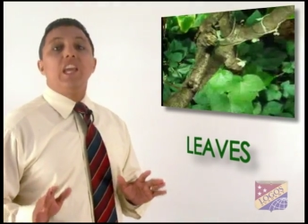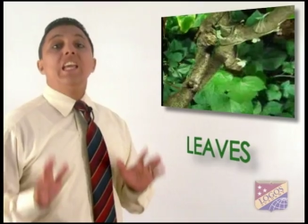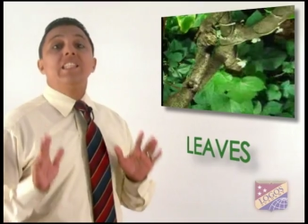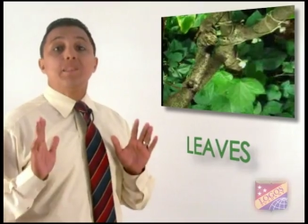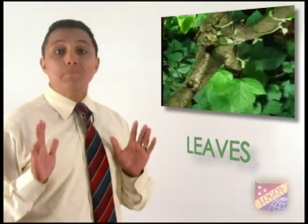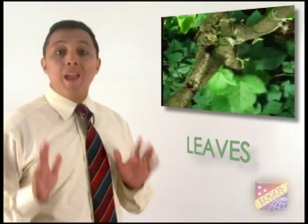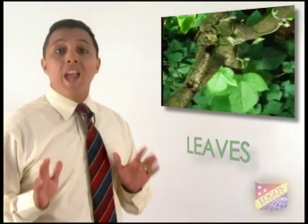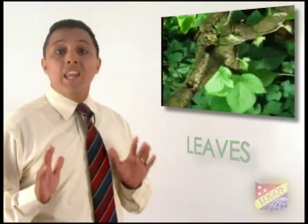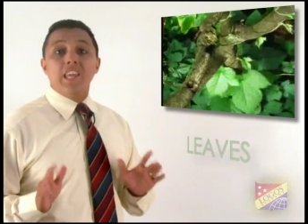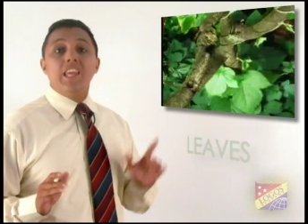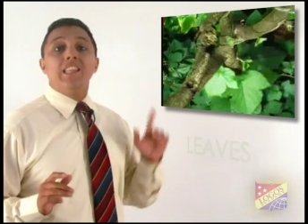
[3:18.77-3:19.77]
is
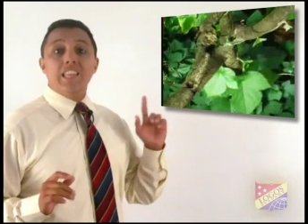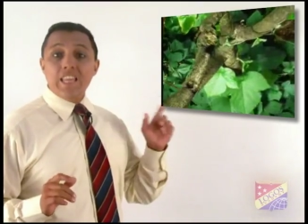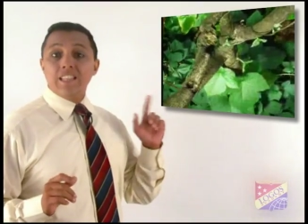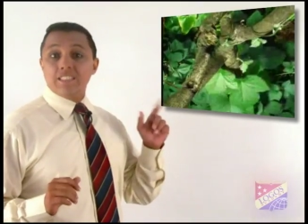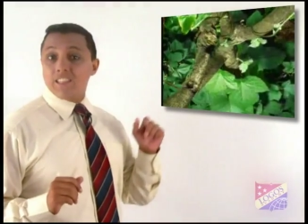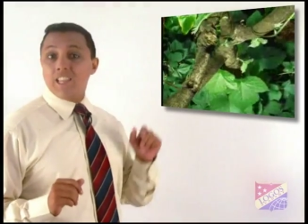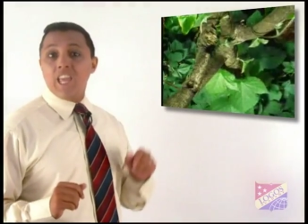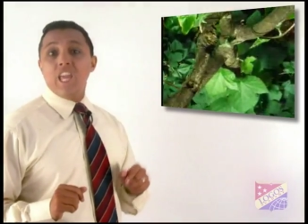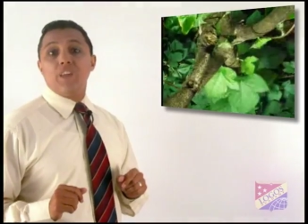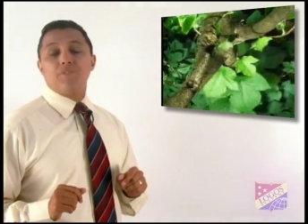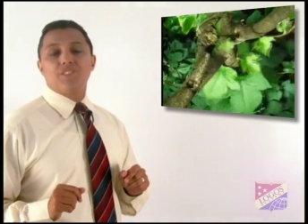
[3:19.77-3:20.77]
made in its
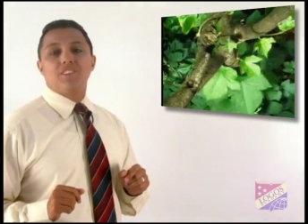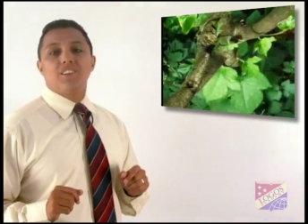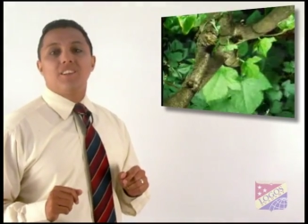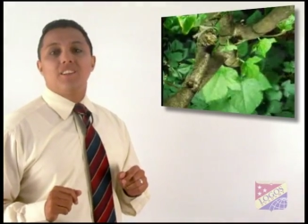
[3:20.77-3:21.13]
leaves.